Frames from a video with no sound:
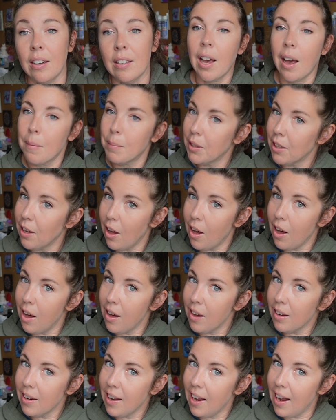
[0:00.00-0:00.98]
Come
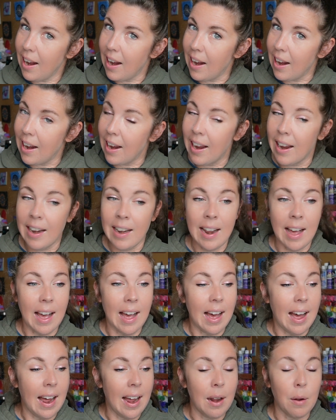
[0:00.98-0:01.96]
along and
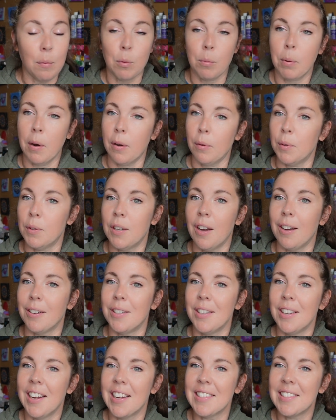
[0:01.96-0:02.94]
I will probably talk
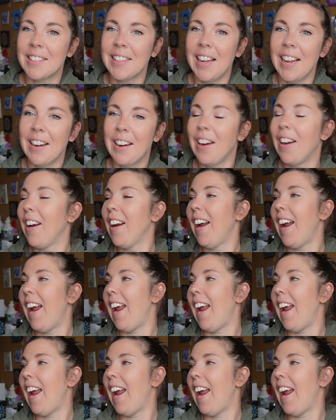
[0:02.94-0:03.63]
to you guys later.